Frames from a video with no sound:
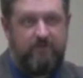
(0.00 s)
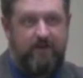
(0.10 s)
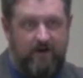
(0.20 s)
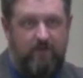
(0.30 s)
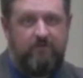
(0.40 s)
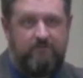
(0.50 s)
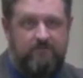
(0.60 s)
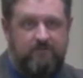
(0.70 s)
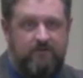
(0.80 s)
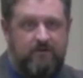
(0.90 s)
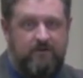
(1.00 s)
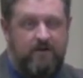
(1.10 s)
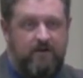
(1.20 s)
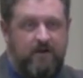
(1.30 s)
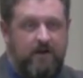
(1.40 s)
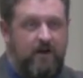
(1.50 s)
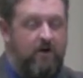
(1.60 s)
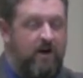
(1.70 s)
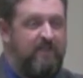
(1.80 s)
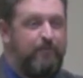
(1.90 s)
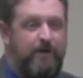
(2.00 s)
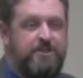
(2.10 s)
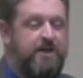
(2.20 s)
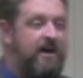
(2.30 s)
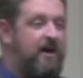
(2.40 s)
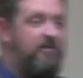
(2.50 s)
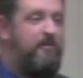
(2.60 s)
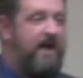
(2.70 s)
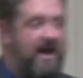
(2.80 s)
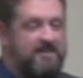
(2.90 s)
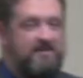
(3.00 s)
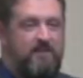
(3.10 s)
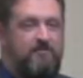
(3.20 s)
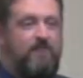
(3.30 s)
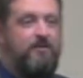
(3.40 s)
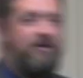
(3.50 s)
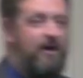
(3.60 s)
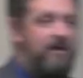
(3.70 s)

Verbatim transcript: of hell. You know, and I've preached on hell in the past, and I've never done